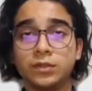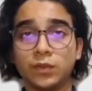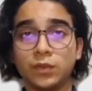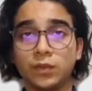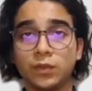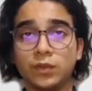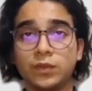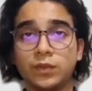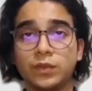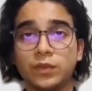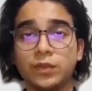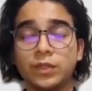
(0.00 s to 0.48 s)

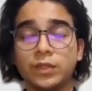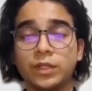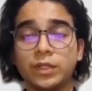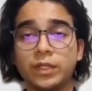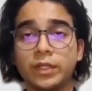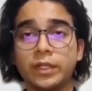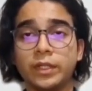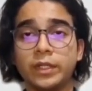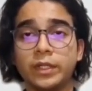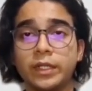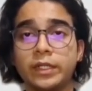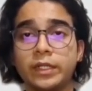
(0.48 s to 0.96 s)
So,
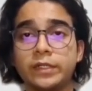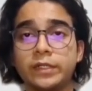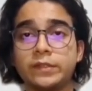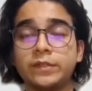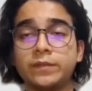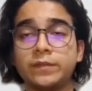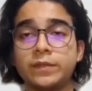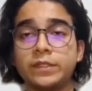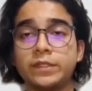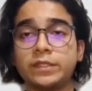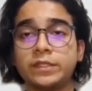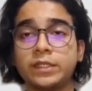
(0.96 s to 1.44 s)
that
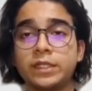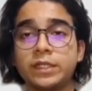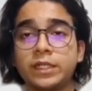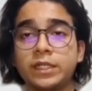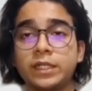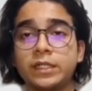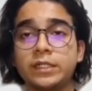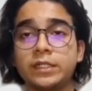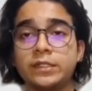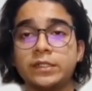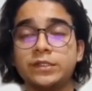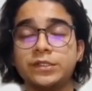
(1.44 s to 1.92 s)
is the
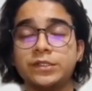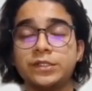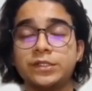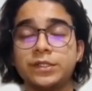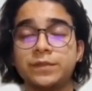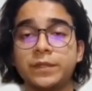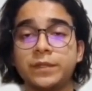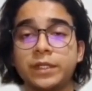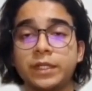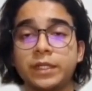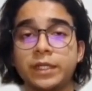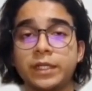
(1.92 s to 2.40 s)
Mexican
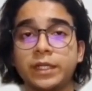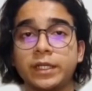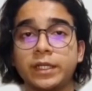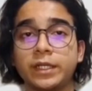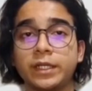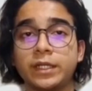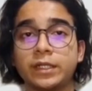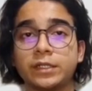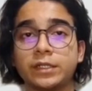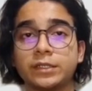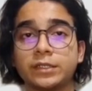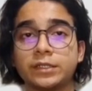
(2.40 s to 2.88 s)

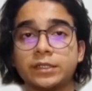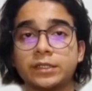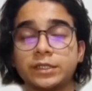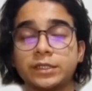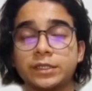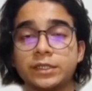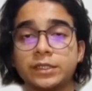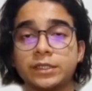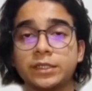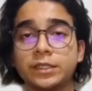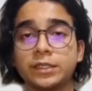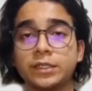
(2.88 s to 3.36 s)
decision-making
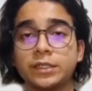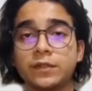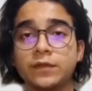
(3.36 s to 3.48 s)
culture